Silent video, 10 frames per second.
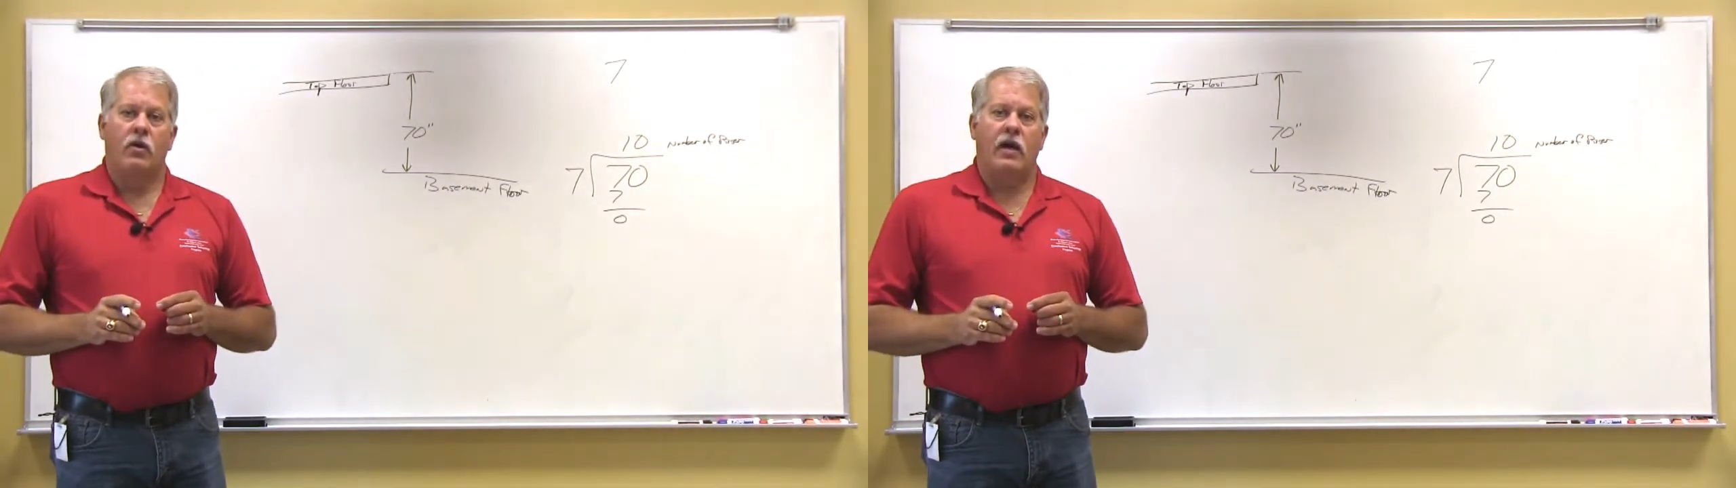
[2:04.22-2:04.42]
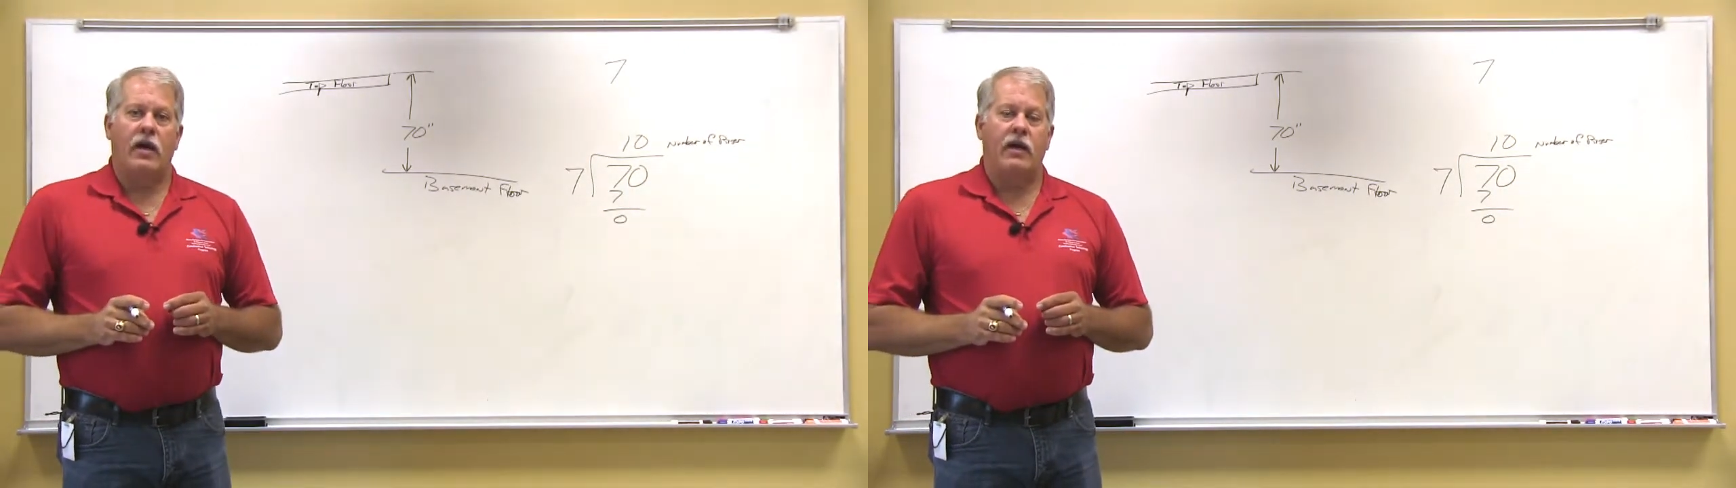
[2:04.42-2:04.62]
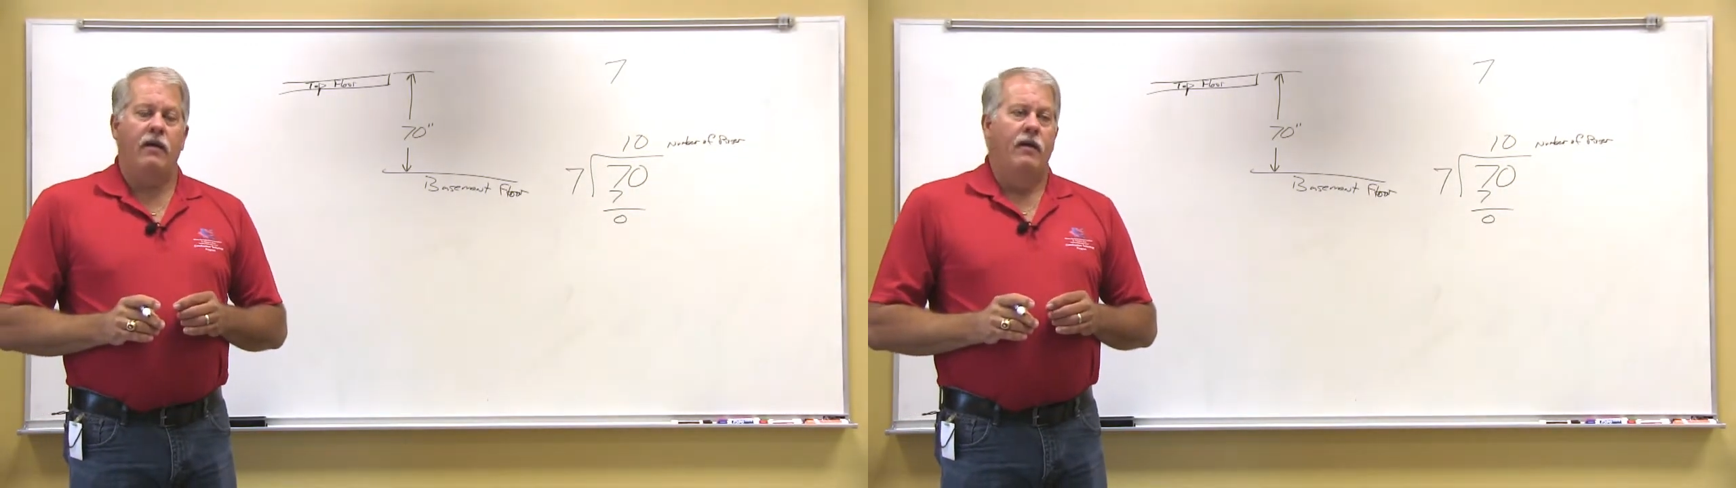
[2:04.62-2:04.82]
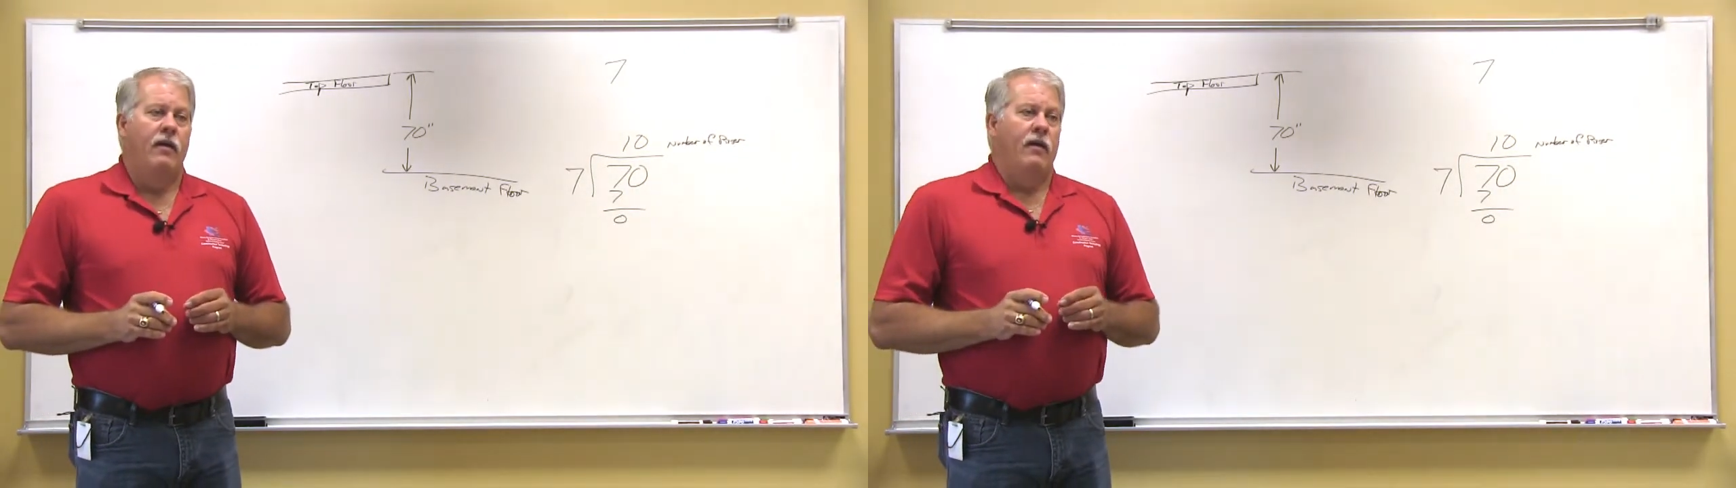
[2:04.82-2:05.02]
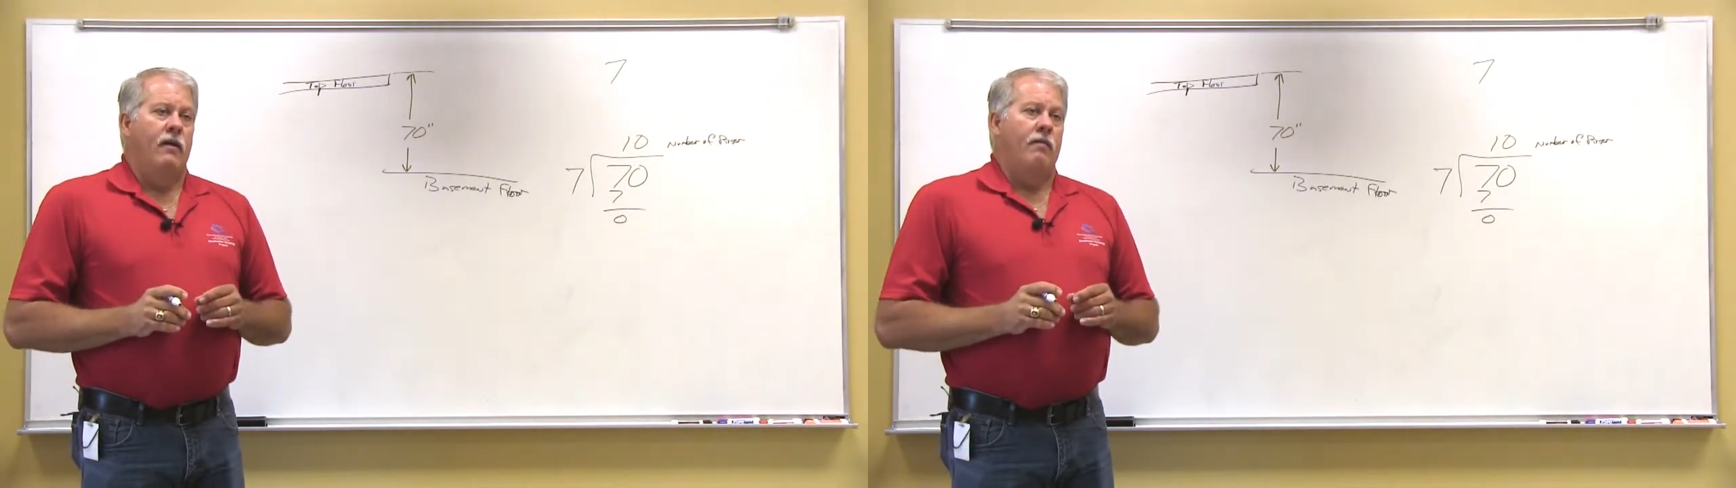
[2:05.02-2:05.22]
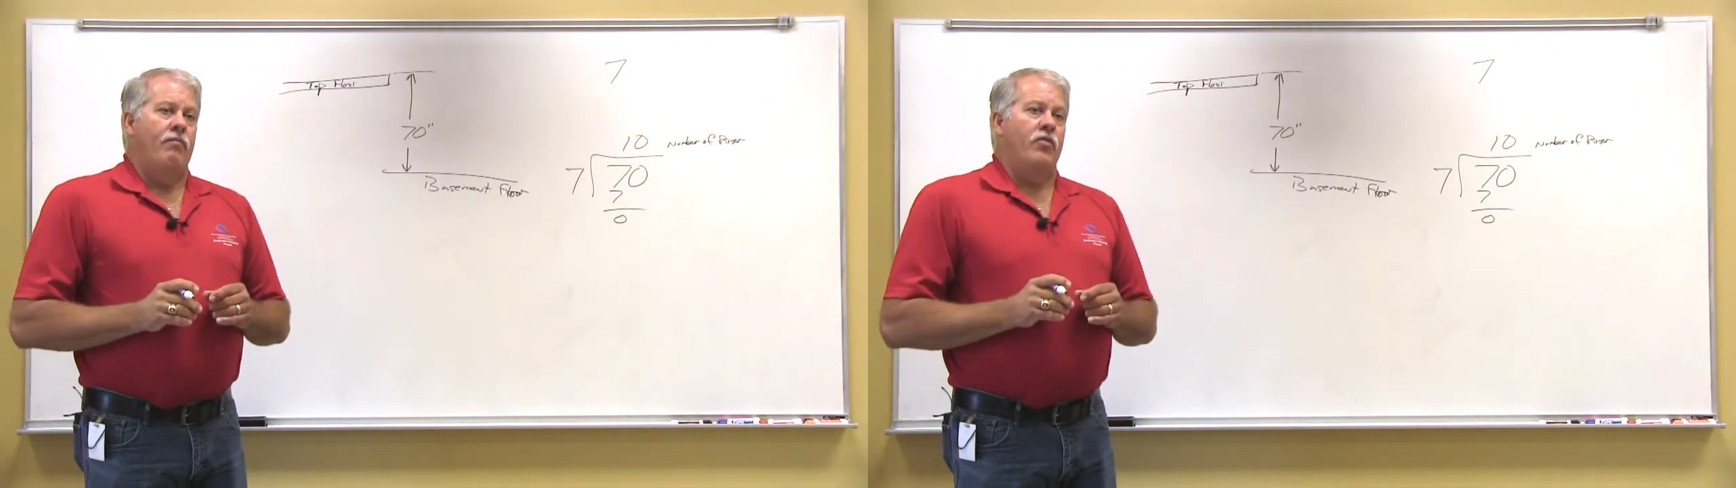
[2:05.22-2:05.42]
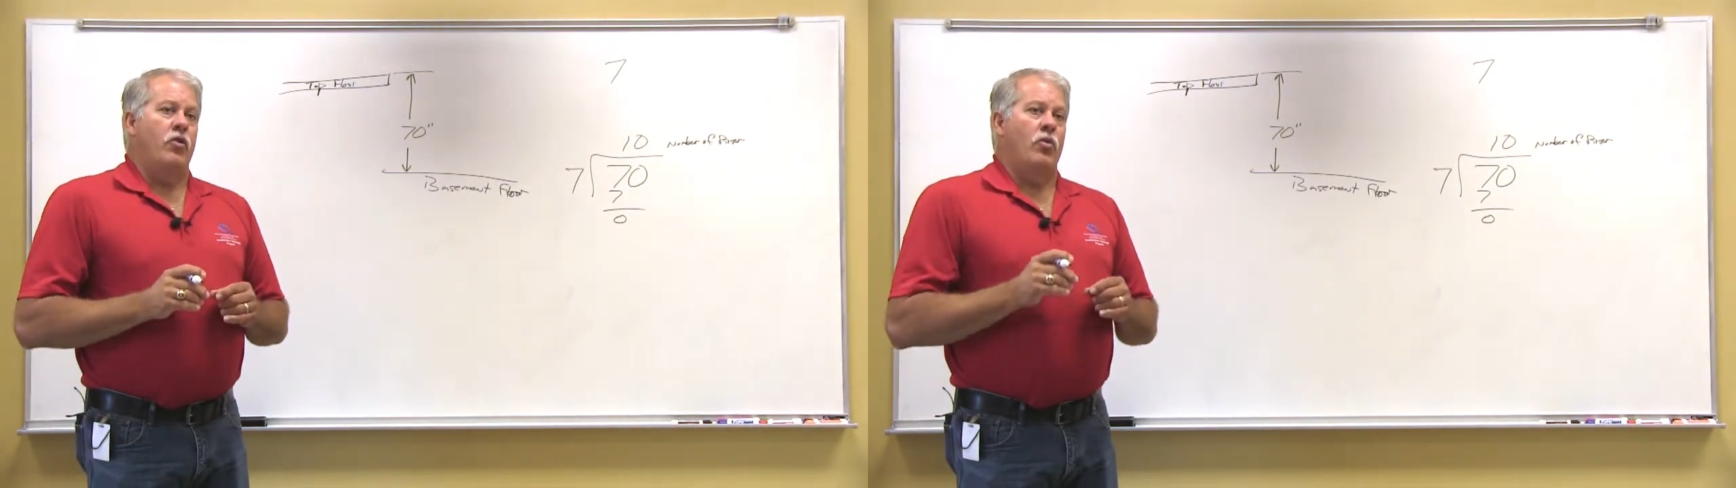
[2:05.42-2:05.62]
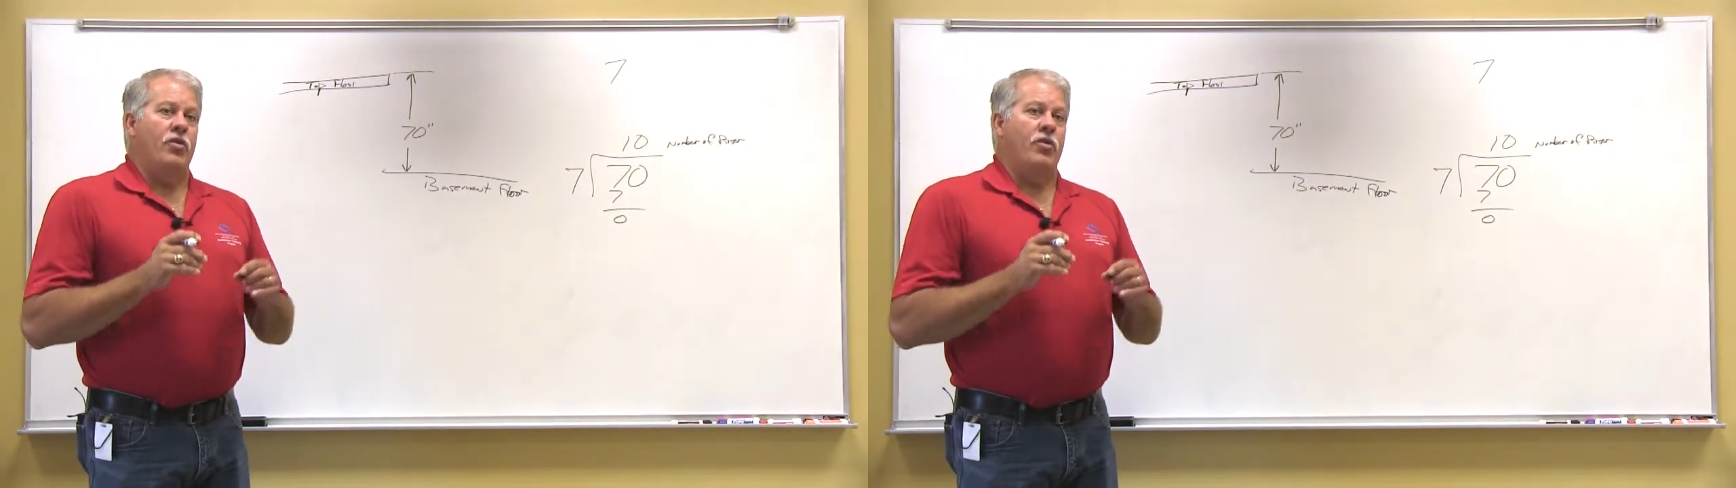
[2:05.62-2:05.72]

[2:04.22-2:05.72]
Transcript: Okay, you